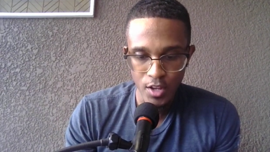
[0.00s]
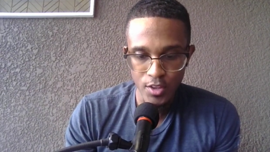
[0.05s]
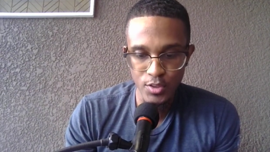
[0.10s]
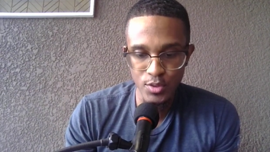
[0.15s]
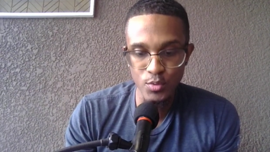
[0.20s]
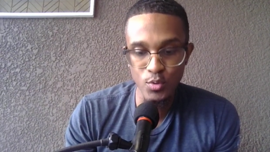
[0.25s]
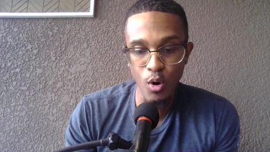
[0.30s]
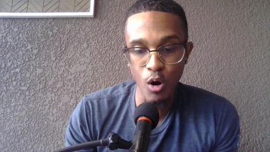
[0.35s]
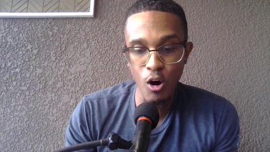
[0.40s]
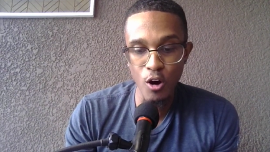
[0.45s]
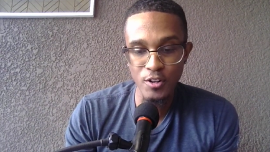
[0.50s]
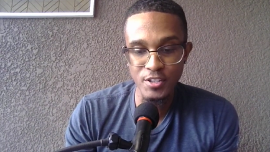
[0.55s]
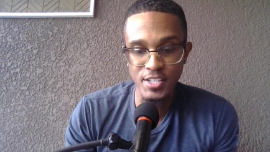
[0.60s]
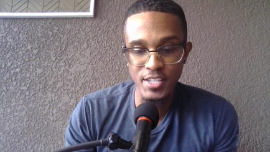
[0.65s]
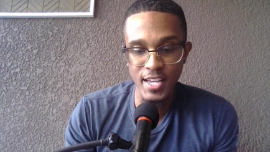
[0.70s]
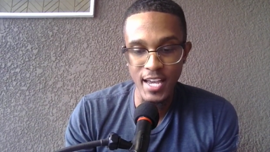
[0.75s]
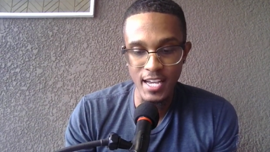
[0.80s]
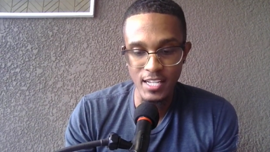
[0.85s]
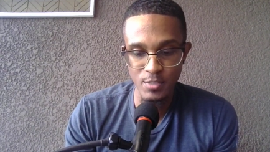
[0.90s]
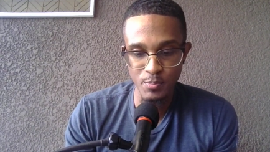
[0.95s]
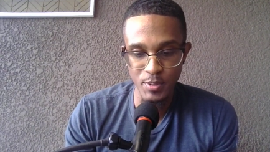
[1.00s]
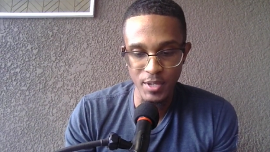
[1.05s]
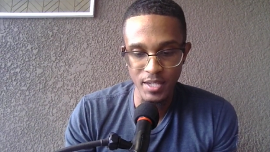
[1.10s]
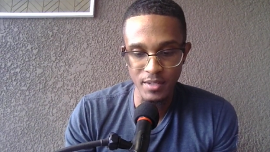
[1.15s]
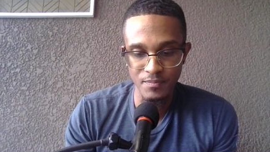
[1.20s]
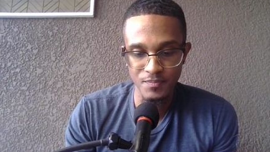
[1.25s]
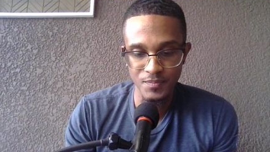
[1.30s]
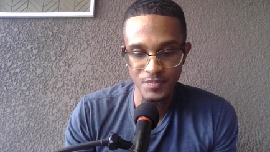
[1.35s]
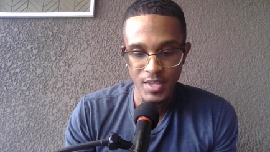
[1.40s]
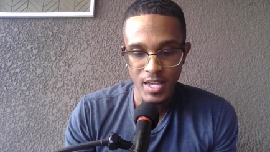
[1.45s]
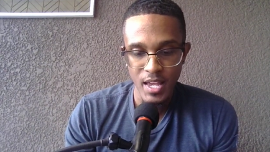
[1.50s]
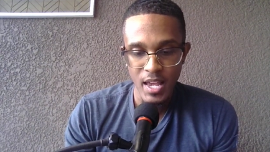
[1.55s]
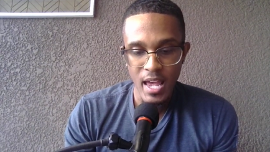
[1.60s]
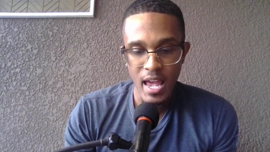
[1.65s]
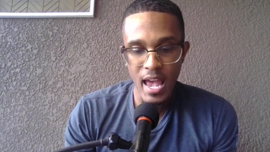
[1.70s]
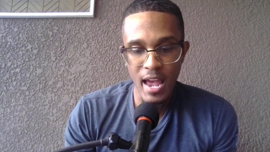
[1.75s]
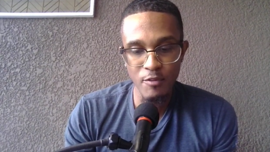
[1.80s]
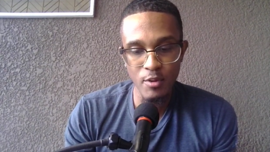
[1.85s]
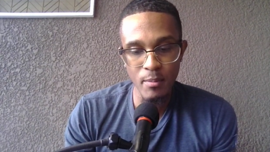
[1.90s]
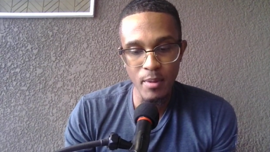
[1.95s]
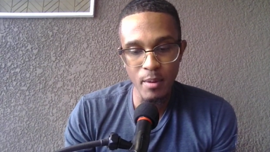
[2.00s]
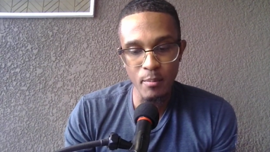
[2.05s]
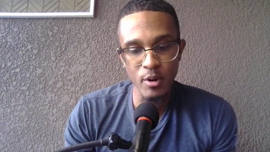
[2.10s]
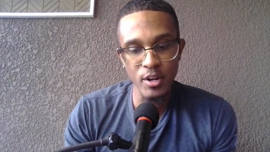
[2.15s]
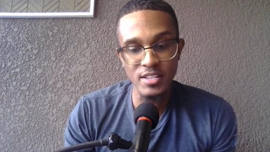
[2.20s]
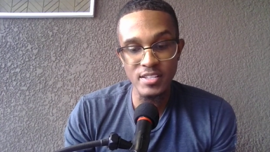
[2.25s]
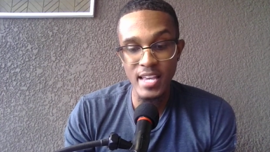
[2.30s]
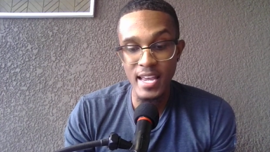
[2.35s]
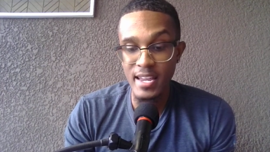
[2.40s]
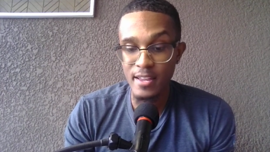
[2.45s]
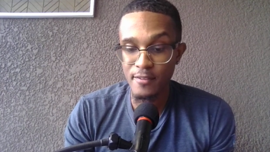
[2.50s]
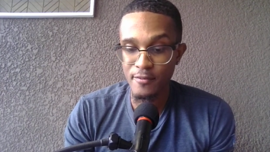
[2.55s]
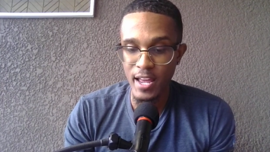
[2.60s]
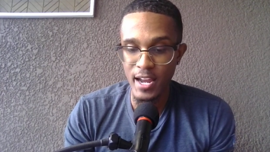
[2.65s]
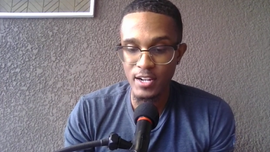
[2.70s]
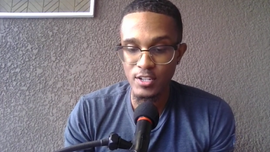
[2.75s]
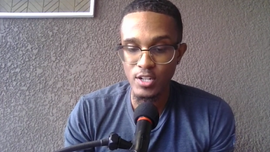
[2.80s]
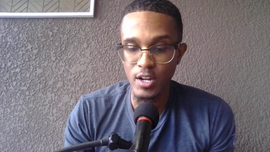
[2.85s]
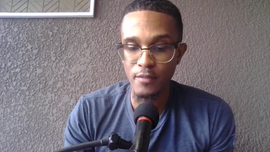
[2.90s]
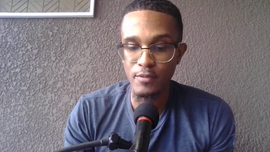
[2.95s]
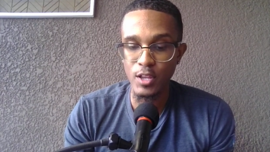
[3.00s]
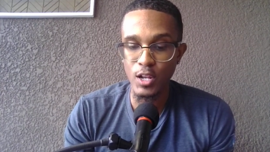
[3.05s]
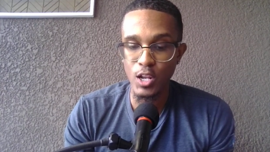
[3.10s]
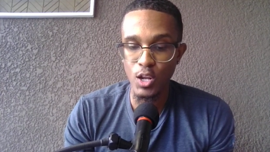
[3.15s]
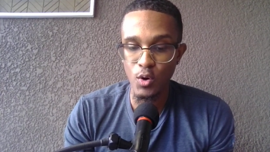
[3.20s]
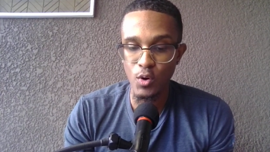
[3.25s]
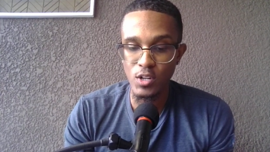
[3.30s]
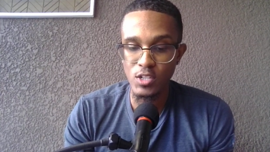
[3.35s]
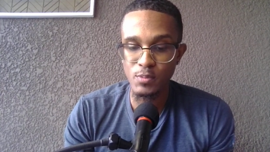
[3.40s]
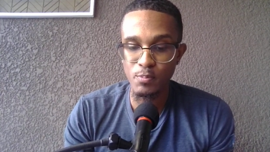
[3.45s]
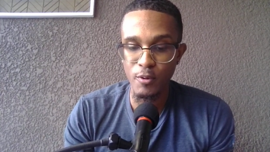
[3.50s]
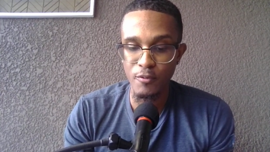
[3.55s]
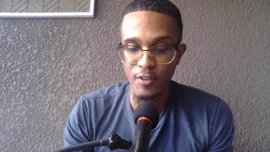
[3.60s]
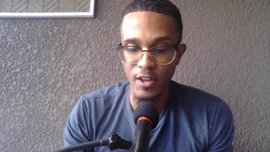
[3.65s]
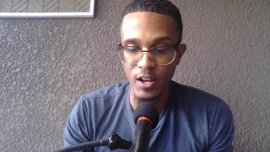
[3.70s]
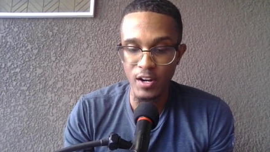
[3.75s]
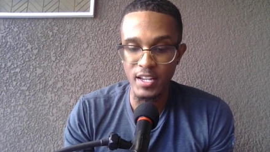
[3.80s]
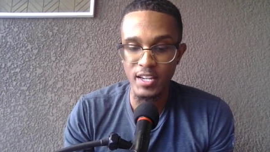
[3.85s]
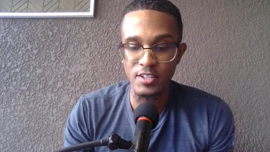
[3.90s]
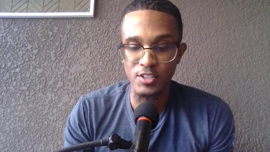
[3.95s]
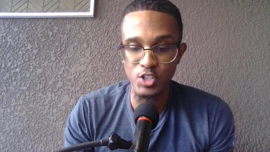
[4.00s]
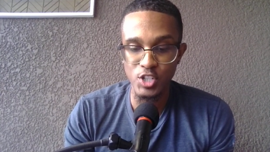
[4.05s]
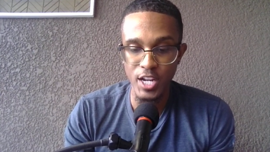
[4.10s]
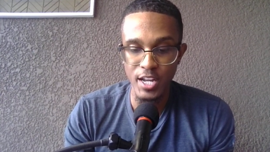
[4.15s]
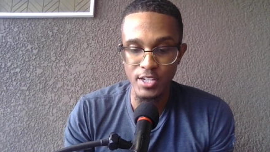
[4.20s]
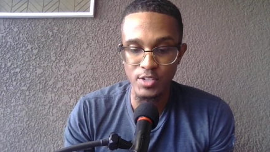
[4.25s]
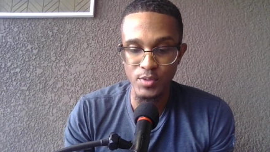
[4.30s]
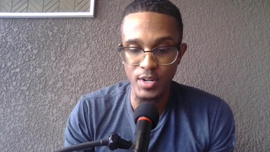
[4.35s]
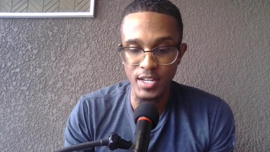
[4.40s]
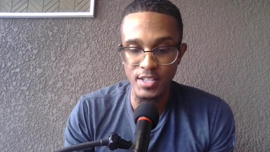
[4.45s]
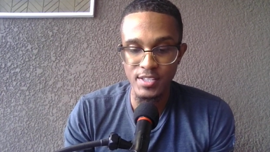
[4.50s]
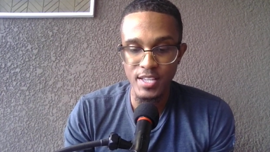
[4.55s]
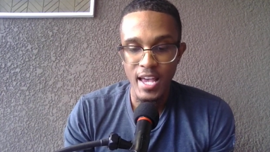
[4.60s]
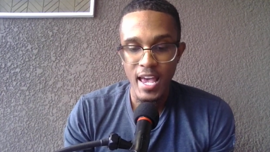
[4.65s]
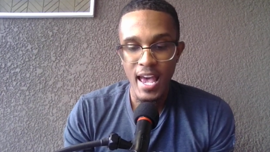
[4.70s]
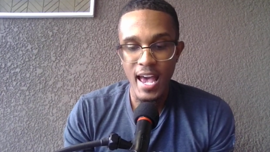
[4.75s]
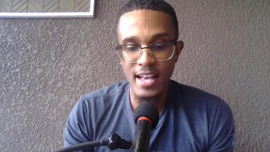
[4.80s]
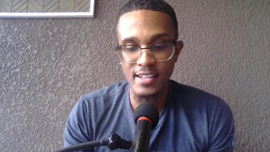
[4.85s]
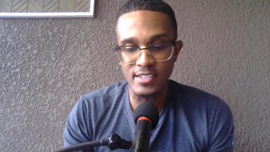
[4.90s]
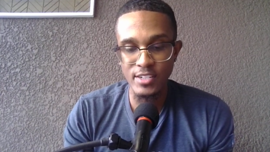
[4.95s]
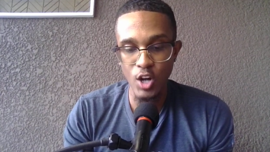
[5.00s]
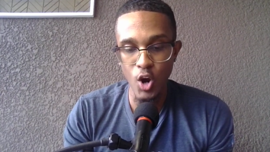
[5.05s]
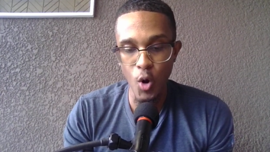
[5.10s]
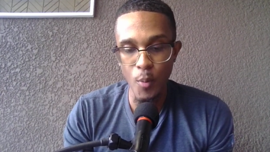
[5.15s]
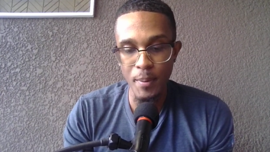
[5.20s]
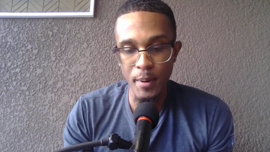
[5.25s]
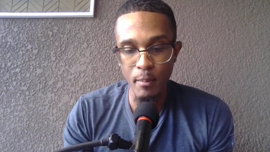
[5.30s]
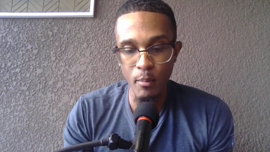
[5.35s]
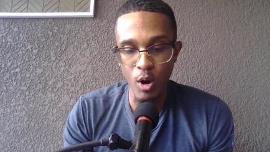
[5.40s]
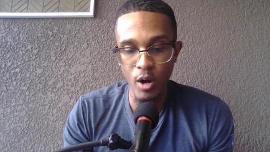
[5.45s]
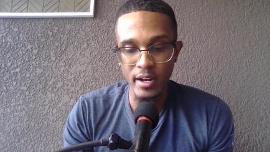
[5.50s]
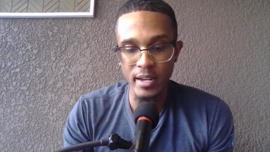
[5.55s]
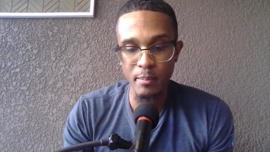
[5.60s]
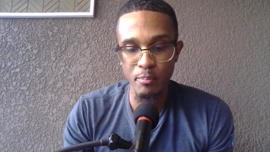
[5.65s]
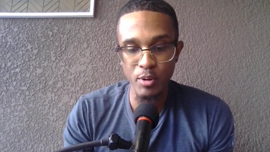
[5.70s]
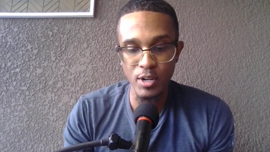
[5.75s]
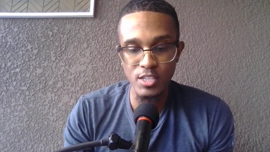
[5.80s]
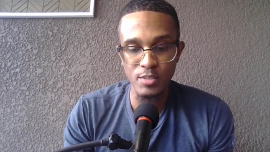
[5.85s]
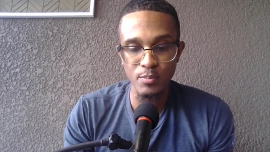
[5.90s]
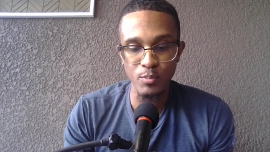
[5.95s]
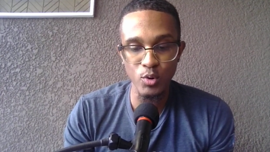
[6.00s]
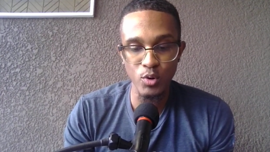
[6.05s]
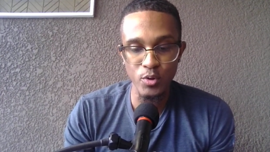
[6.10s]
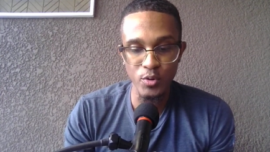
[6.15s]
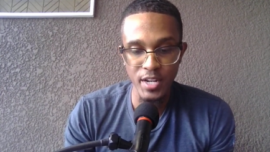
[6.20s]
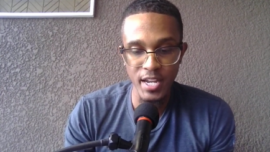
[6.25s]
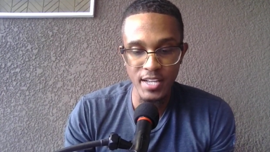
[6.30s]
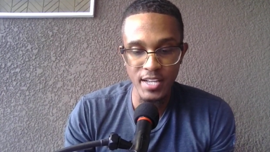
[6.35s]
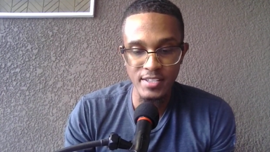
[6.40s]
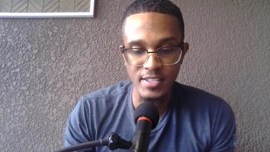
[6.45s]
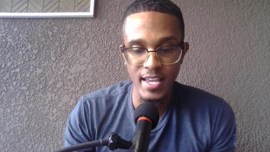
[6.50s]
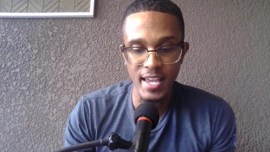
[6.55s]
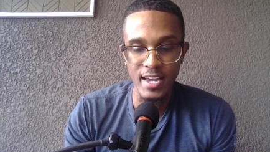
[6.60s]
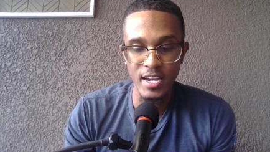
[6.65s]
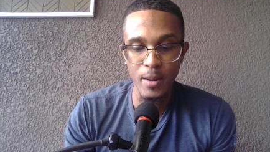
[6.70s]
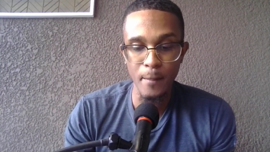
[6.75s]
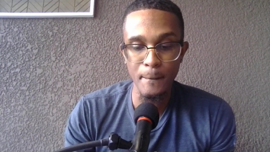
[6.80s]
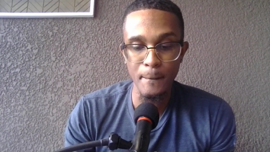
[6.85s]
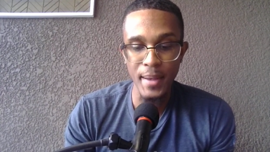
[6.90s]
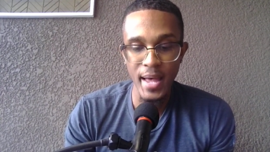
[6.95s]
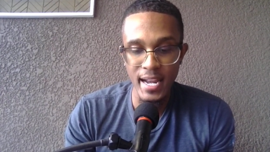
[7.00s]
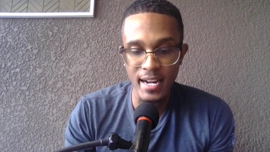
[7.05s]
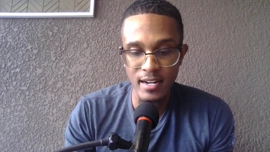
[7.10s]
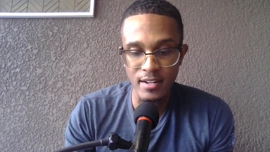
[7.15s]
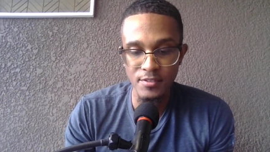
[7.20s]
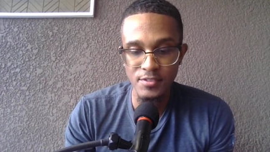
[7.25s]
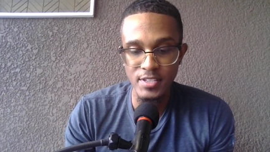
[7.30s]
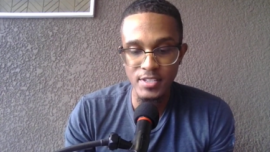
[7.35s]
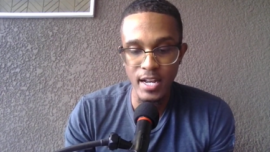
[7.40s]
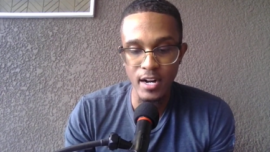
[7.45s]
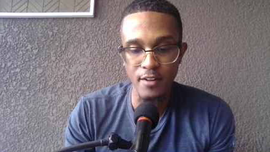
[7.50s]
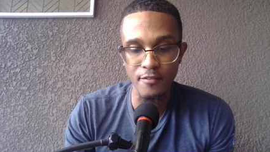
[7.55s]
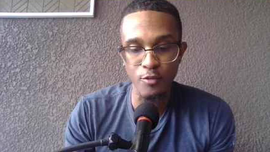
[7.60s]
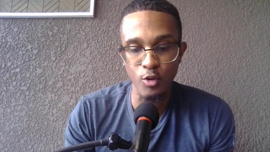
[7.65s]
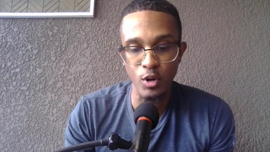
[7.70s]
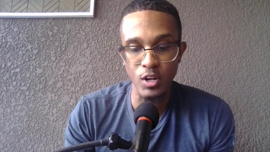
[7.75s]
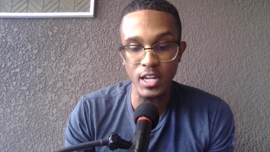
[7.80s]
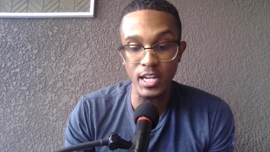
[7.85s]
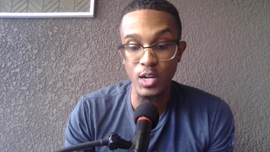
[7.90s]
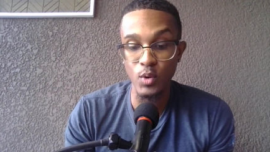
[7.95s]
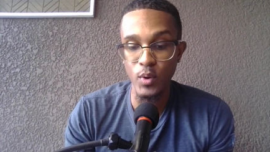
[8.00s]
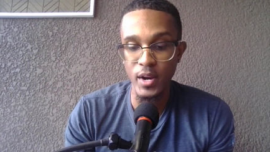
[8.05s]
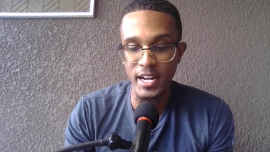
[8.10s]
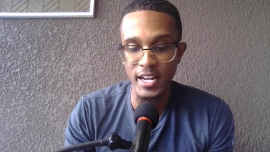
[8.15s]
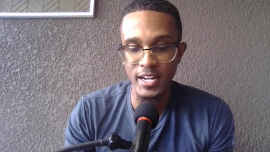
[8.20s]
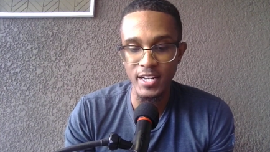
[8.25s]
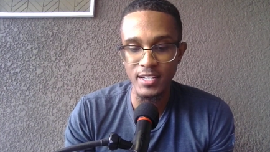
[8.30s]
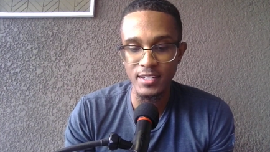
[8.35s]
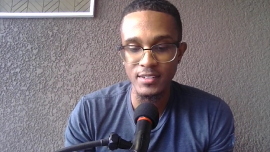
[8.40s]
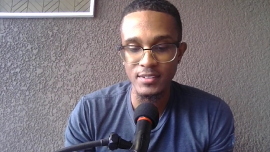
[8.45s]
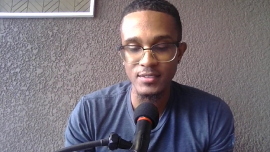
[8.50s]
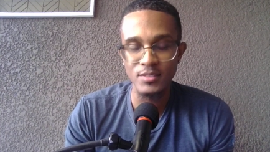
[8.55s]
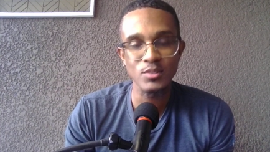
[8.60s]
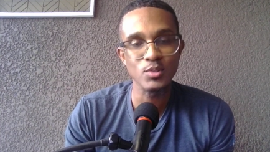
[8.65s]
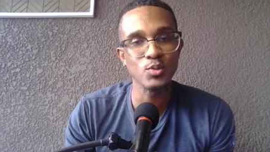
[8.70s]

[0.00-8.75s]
Through RTXP, every member can take advantage of the lowest prevailing exchange rates as an open market principle creates a competitive setup for liquidity.